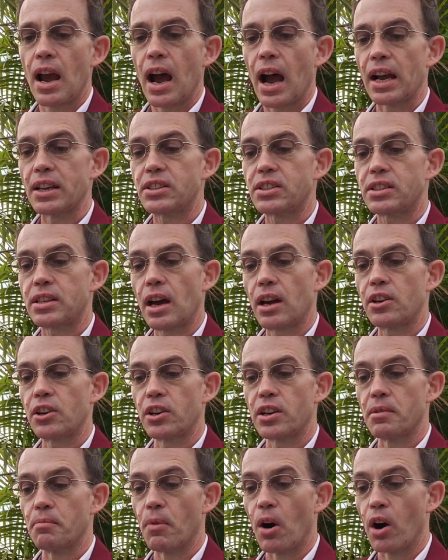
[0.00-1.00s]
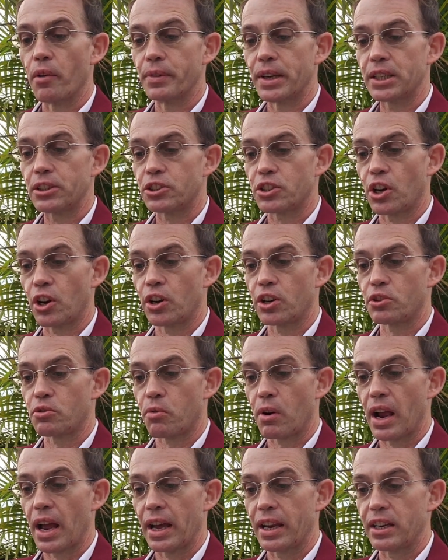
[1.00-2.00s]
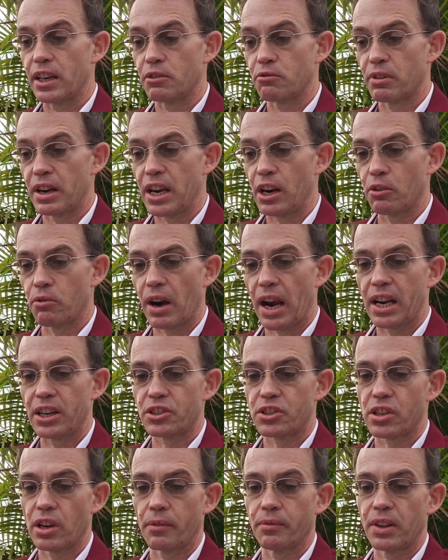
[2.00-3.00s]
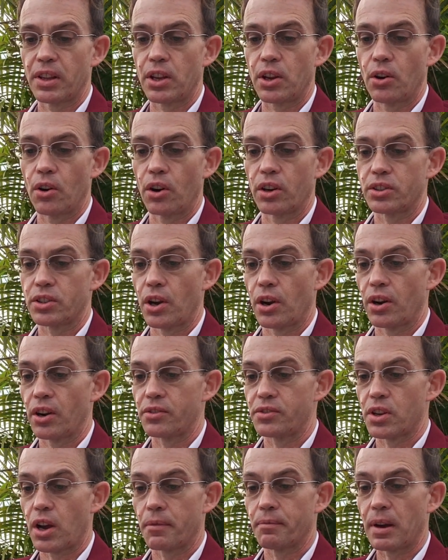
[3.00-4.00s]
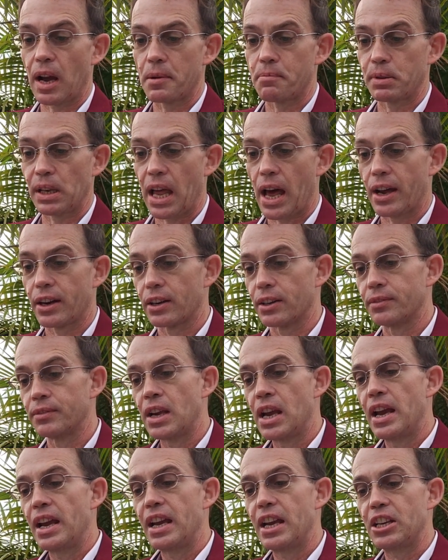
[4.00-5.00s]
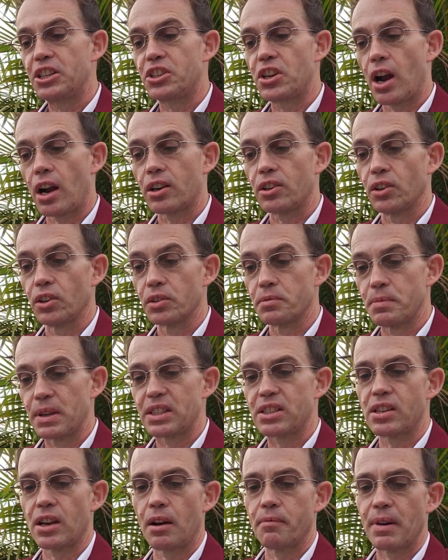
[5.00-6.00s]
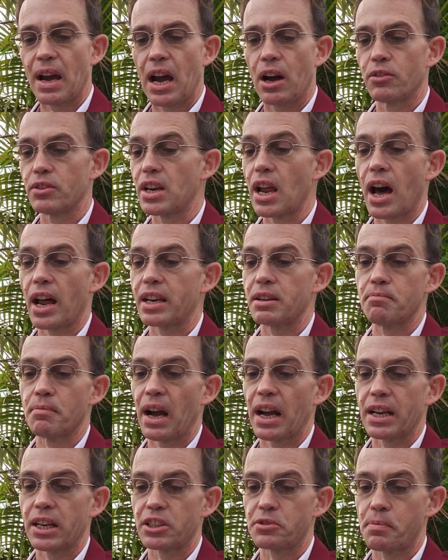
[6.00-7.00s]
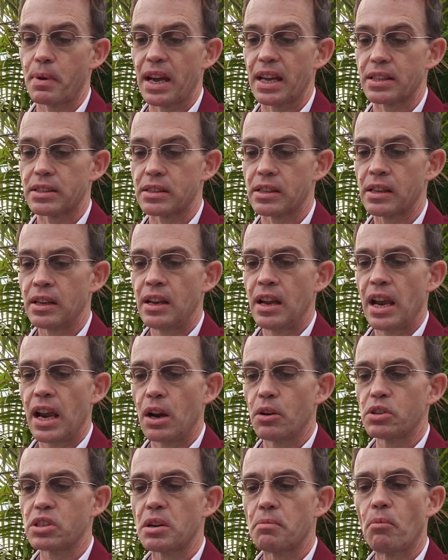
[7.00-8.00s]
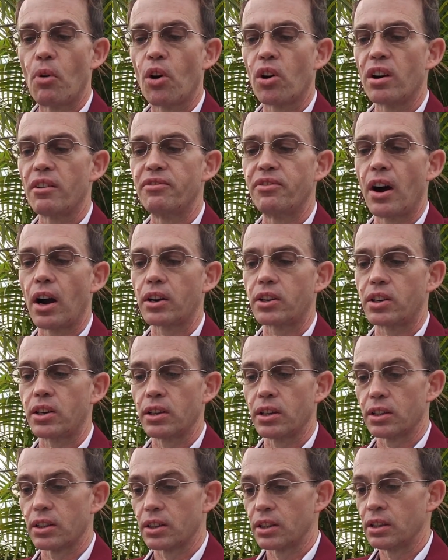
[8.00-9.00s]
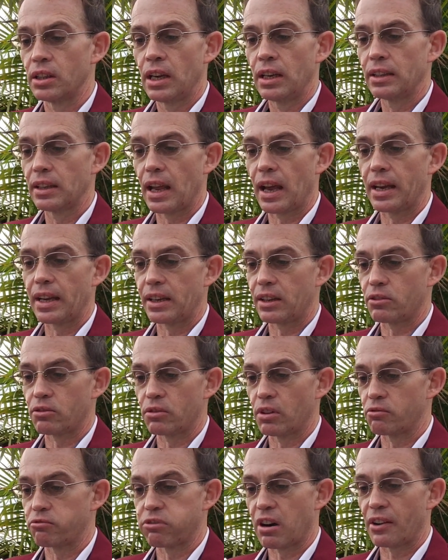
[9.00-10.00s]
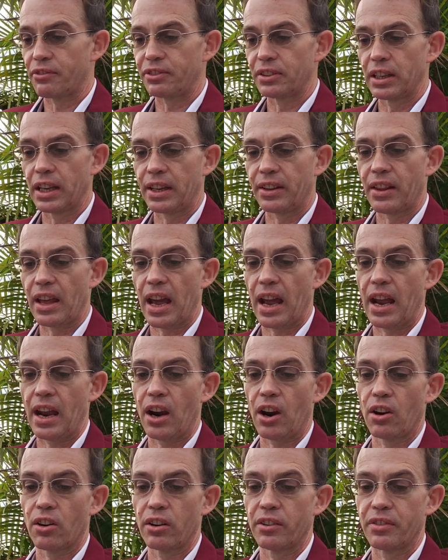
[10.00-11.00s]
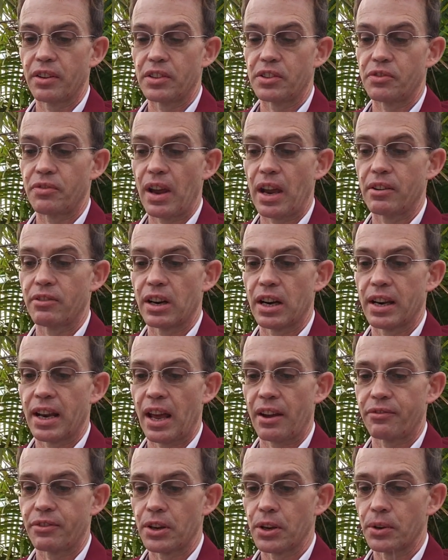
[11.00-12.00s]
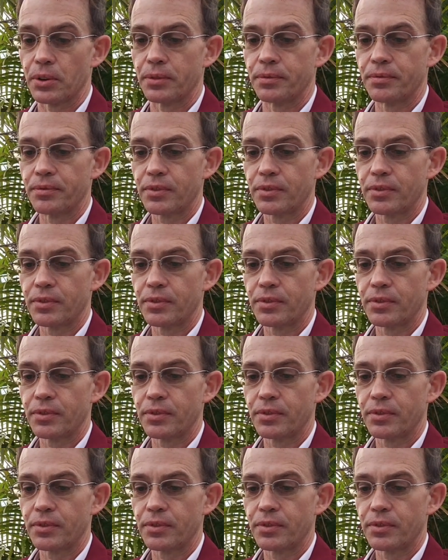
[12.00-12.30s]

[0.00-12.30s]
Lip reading: I stuttered a moment, turned red, and rearranged some of the hors d'oeuvres on my platter. He chuckled, but somehow not at my expense. It was a more avuncular, like ruffling the hair of his favorite nephew.